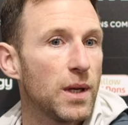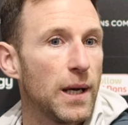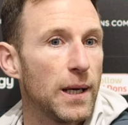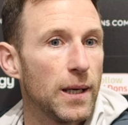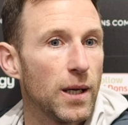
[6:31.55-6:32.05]

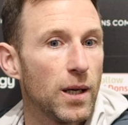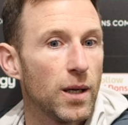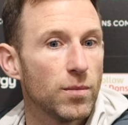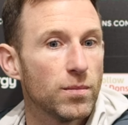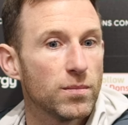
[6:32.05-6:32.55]

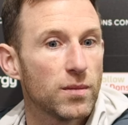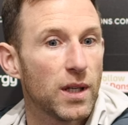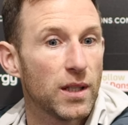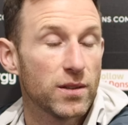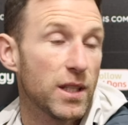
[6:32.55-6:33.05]

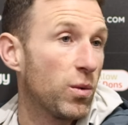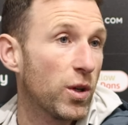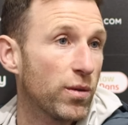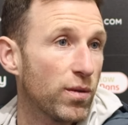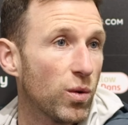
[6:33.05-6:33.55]
and yeah, we're
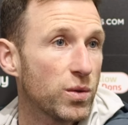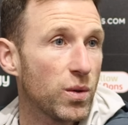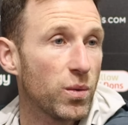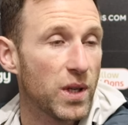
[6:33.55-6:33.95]
looking forward to it.